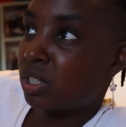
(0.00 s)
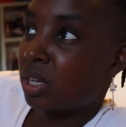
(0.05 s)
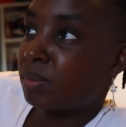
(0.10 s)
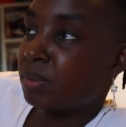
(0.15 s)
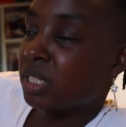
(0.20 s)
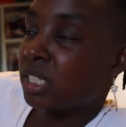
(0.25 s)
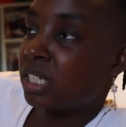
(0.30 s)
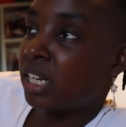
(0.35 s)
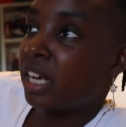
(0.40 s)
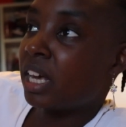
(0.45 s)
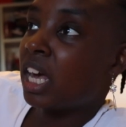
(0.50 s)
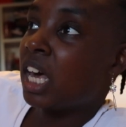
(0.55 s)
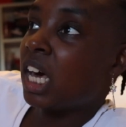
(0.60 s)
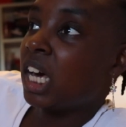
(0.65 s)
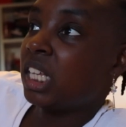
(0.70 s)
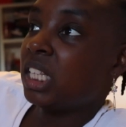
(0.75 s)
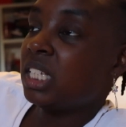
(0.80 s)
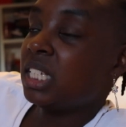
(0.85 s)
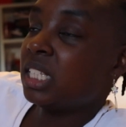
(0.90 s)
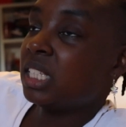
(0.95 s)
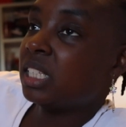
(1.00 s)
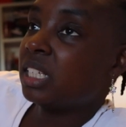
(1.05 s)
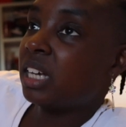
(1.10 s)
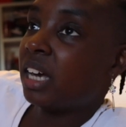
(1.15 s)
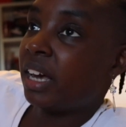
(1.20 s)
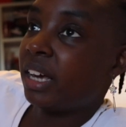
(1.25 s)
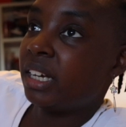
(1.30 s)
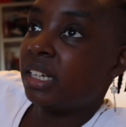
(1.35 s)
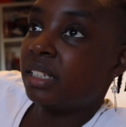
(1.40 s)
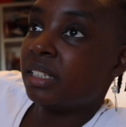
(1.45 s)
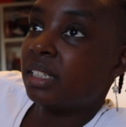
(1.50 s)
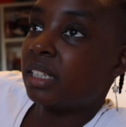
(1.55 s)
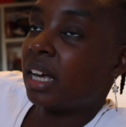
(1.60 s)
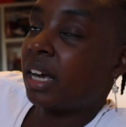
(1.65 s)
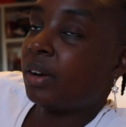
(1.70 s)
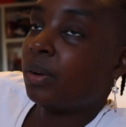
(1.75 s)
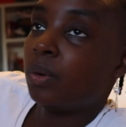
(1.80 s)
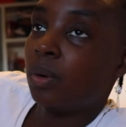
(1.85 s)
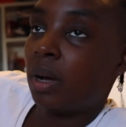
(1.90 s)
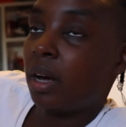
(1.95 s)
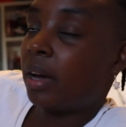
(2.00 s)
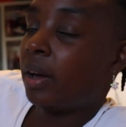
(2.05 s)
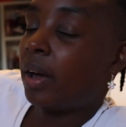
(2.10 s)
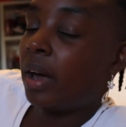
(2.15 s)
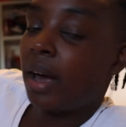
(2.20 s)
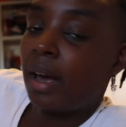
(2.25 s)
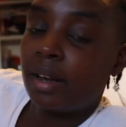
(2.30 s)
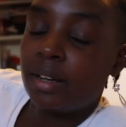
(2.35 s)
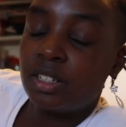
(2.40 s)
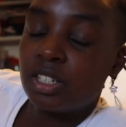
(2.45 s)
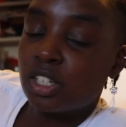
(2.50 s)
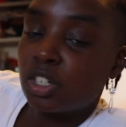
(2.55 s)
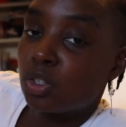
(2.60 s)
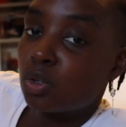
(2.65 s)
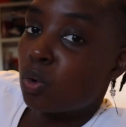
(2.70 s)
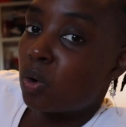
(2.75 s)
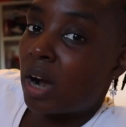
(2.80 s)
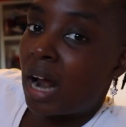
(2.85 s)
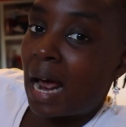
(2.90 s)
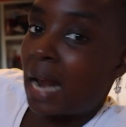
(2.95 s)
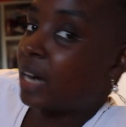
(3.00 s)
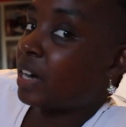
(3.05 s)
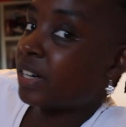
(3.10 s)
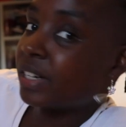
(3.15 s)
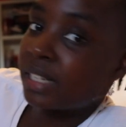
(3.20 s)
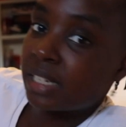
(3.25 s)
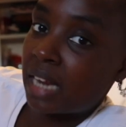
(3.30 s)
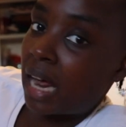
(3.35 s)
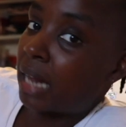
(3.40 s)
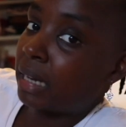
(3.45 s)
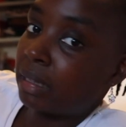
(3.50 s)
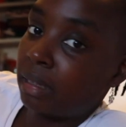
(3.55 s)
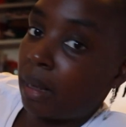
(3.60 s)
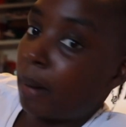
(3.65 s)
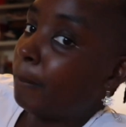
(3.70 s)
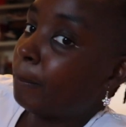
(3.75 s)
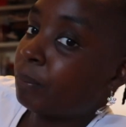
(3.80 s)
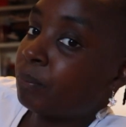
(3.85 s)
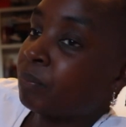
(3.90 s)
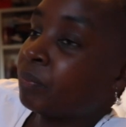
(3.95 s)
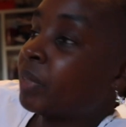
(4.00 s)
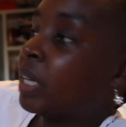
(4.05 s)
So I'm just like, these guys, I just don't understand them.